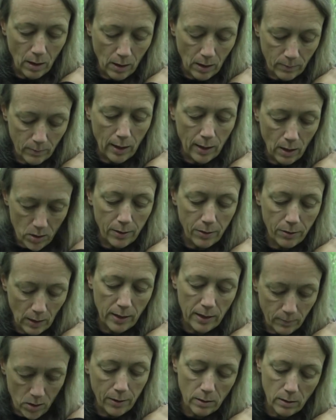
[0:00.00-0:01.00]
I
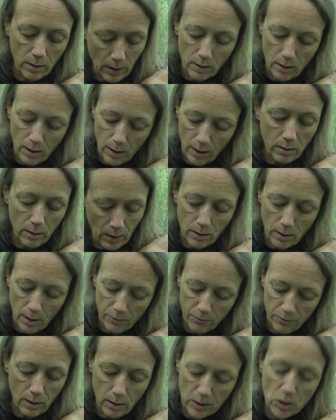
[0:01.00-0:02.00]
think that I
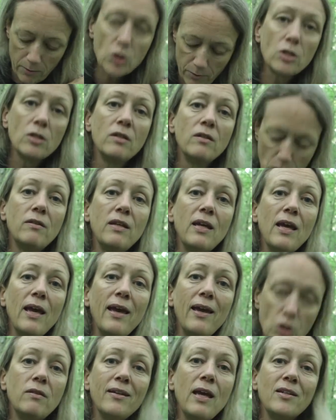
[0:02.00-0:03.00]
have reached the
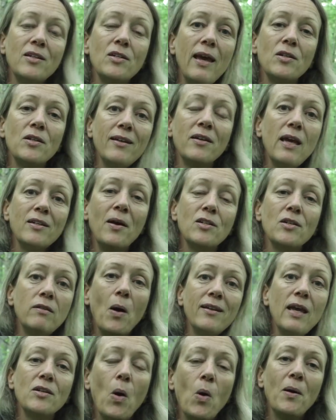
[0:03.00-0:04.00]
end
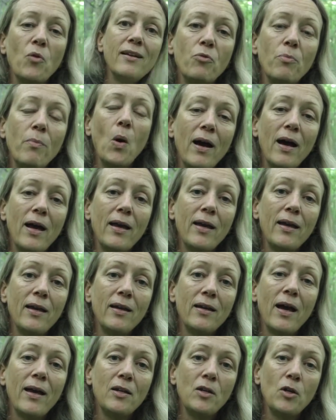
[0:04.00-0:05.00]
of my
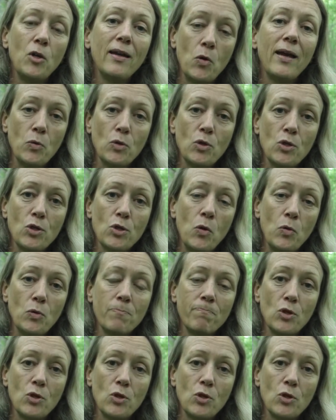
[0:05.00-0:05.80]
notes.